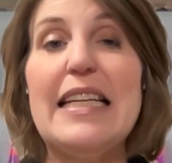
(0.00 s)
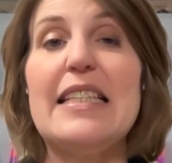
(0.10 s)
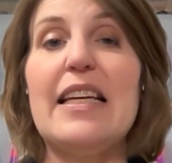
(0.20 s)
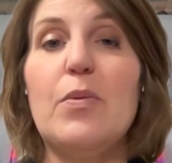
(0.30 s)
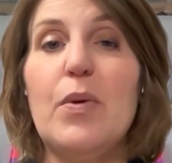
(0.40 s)

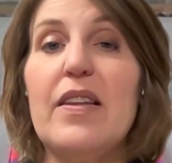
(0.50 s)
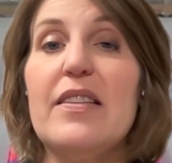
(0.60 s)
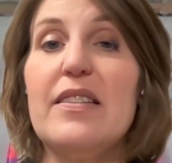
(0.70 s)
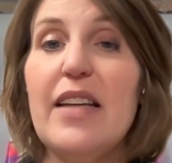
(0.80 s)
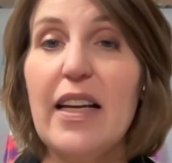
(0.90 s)
said that one of the
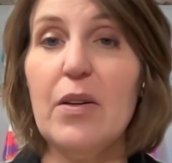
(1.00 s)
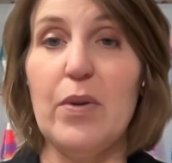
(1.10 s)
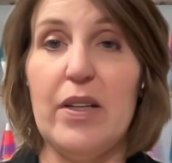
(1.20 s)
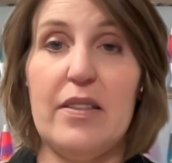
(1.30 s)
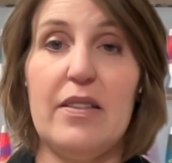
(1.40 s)
second
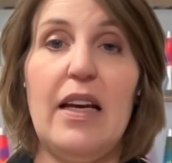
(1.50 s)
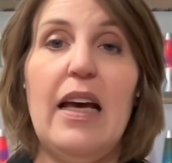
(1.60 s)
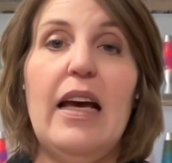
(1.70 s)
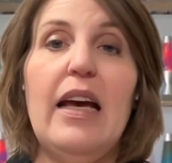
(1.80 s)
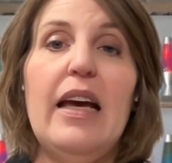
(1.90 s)
risks
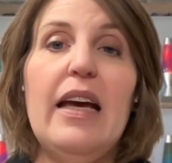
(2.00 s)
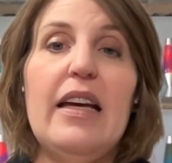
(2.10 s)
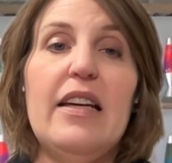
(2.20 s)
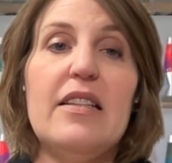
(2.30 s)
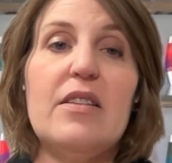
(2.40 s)

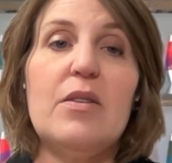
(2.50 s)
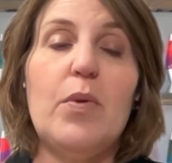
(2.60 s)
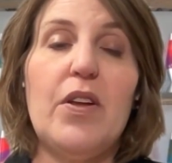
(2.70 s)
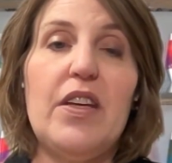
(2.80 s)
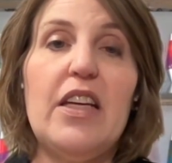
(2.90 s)
is
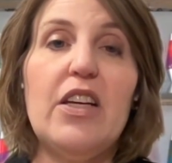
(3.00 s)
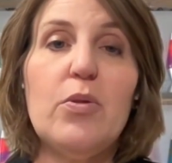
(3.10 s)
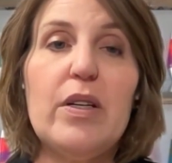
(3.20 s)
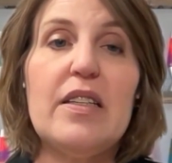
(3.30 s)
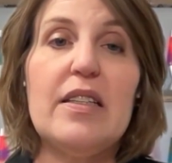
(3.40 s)
with the
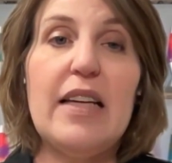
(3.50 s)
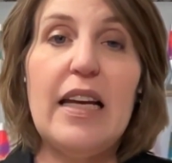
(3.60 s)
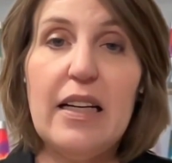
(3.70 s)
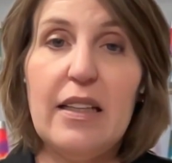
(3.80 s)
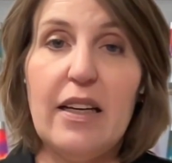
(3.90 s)
increase in
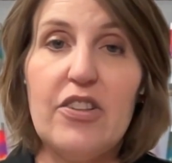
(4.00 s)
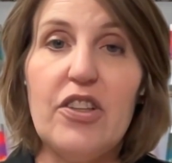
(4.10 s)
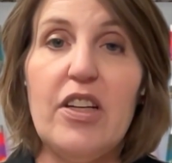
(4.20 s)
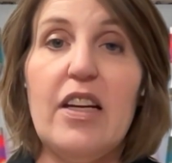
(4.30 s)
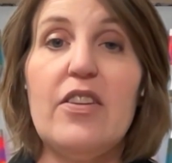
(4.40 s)
data
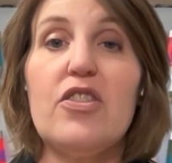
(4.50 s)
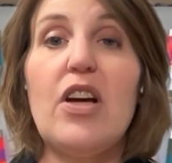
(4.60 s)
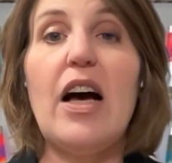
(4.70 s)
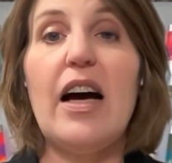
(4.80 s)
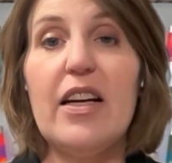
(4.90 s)
collection, there's a
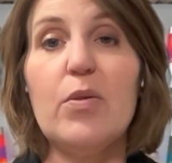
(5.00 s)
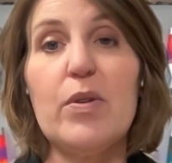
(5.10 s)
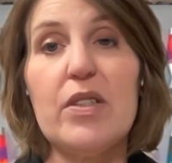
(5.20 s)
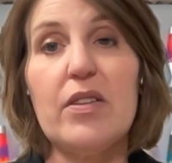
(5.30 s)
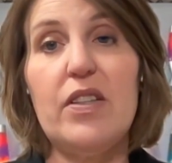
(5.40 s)
higher
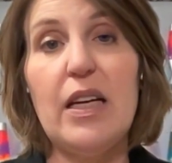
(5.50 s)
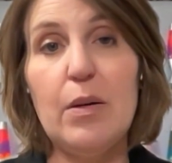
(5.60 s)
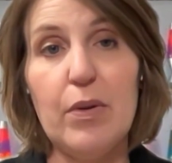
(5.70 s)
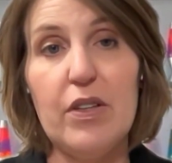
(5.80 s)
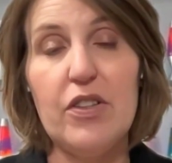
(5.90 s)
risk of data
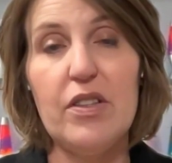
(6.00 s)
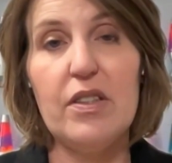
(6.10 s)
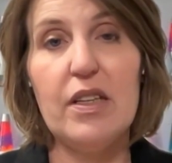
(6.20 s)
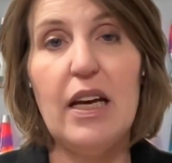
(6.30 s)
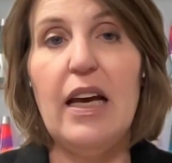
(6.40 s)

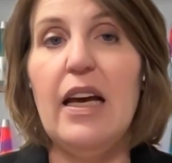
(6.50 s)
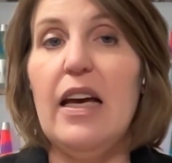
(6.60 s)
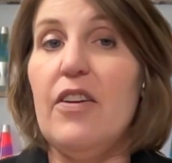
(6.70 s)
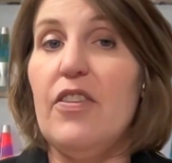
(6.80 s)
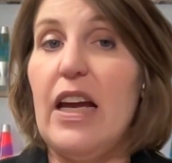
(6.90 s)
breaches.
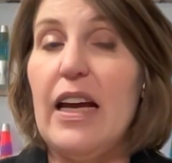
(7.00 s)
If an